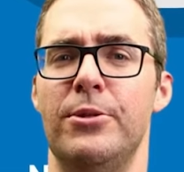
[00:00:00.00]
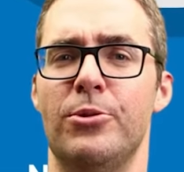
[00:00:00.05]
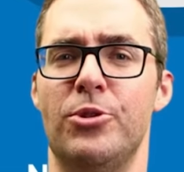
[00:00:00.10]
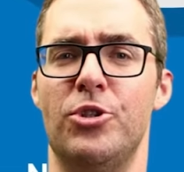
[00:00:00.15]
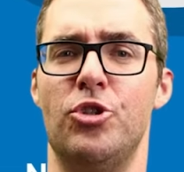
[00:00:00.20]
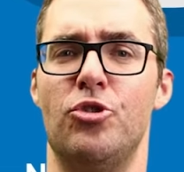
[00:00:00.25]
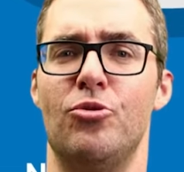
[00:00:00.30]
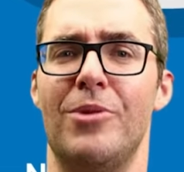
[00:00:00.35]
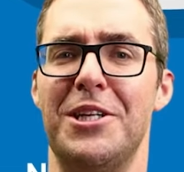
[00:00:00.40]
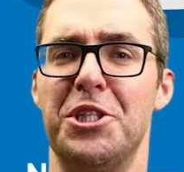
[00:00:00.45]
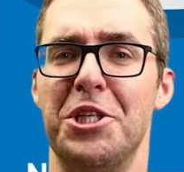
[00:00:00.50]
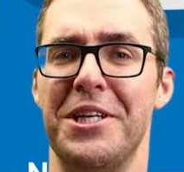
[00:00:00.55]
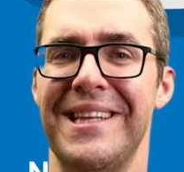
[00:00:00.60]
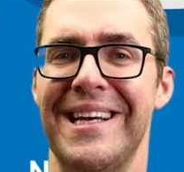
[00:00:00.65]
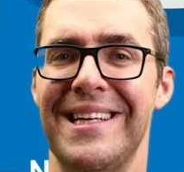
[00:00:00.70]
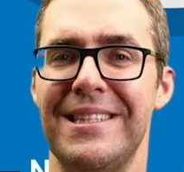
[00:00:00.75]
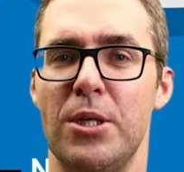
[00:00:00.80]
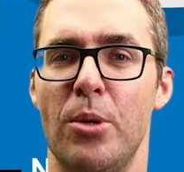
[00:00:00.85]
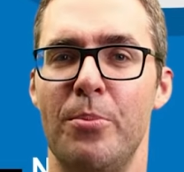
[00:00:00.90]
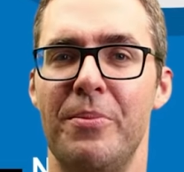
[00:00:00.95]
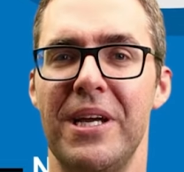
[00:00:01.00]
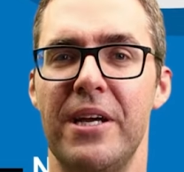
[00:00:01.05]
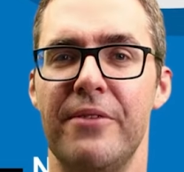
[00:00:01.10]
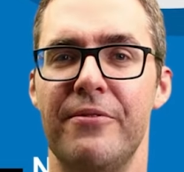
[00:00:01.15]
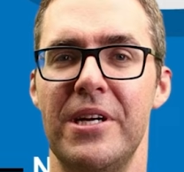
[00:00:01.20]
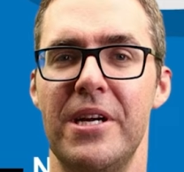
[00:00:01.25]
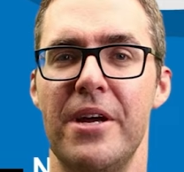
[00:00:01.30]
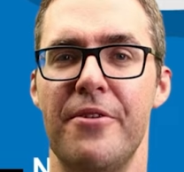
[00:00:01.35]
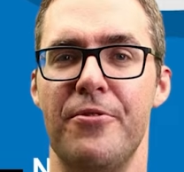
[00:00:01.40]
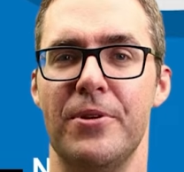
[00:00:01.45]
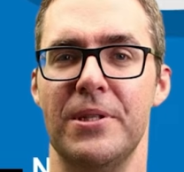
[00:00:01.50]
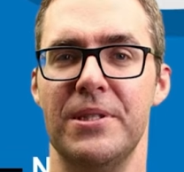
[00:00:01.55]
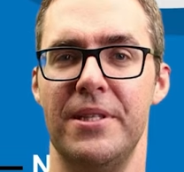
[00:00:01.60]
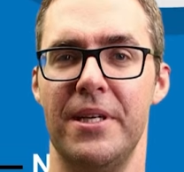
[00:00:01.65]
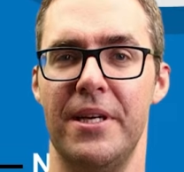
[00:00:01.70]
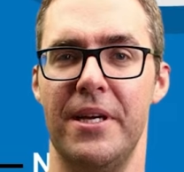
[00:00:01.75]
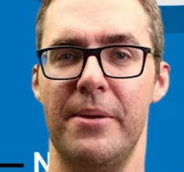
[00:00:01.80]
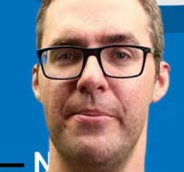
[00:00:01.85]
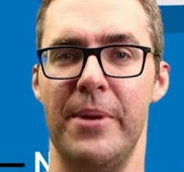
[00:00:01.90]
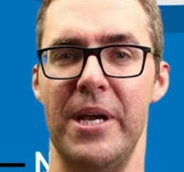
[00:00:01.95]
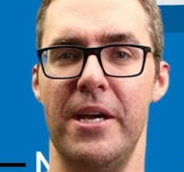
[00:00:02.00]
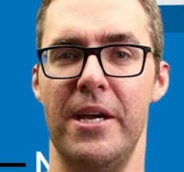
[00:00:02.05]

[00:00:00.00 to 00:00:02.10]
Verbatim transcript: He was stretching. That's how big of a difference it can